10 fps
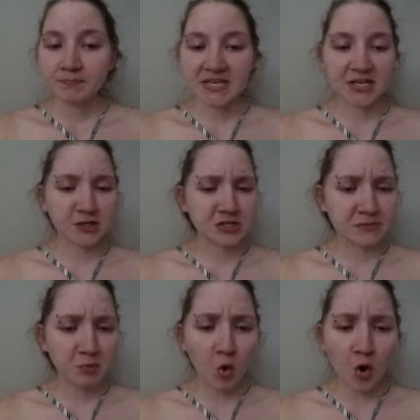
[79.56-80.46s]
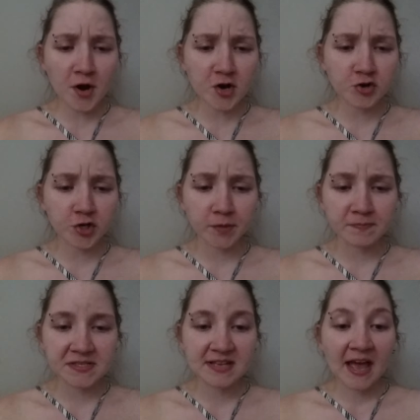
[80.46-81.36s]
Peer support
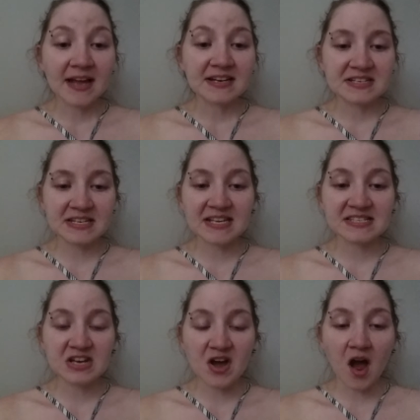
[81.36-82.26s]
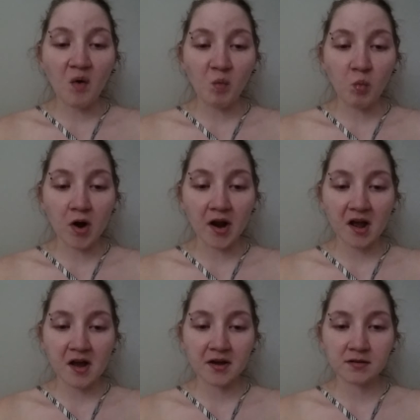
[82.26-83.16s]
groups does not
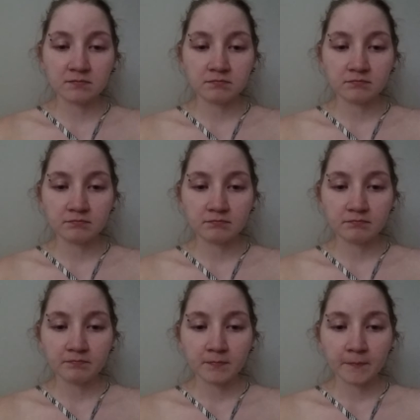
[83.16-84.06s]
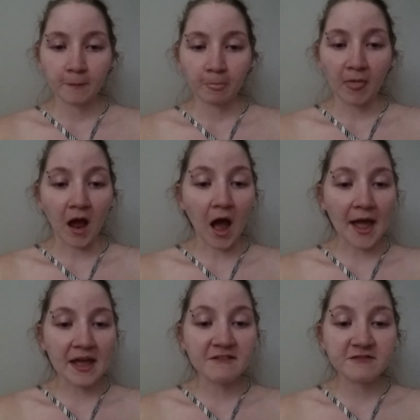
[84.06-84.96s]
work.
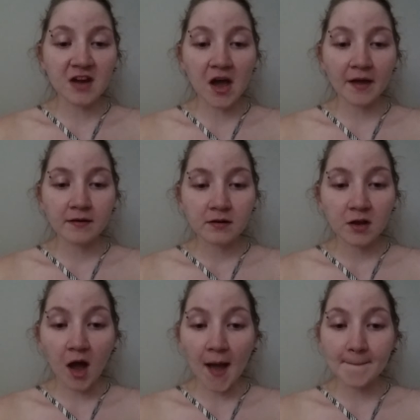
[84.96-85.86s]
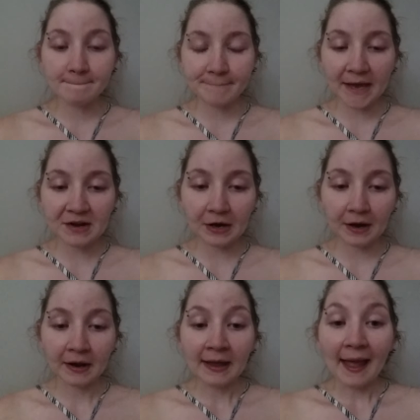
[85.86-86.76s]
I have not gotten
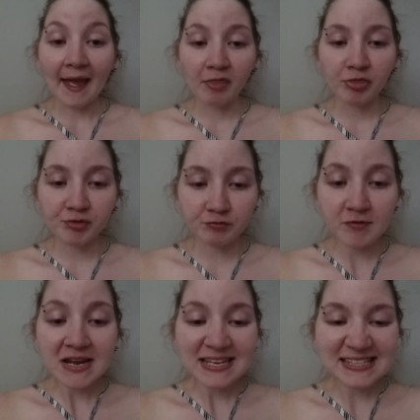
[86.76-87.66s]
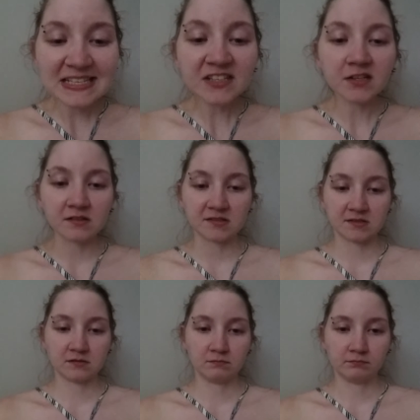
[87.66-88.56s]
better in 3
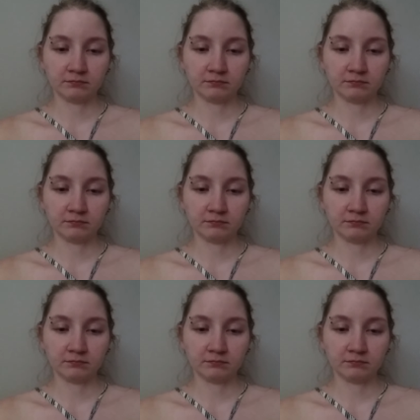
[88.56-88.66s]
years.